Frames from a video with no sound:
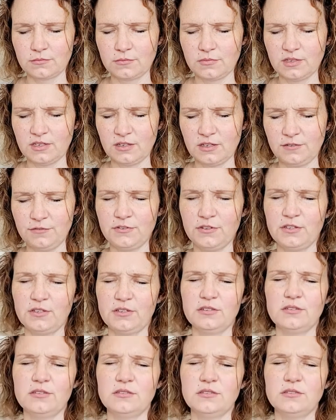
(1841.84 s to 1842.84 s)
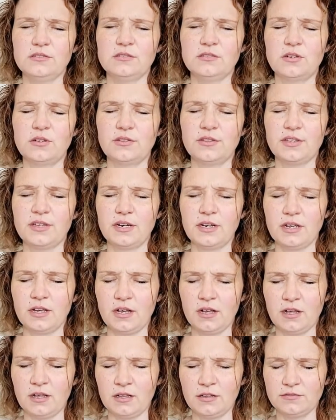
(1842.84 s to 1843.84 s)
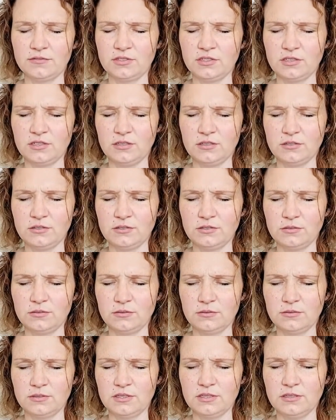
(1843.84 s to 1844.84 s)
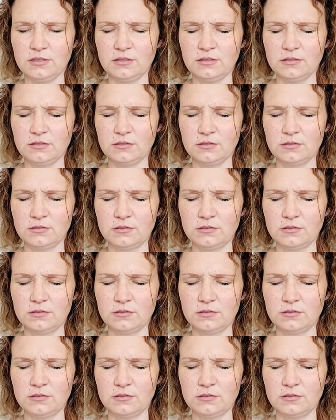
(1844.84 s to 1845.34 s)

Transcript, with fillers: I feel that this is all that I have to, to eat.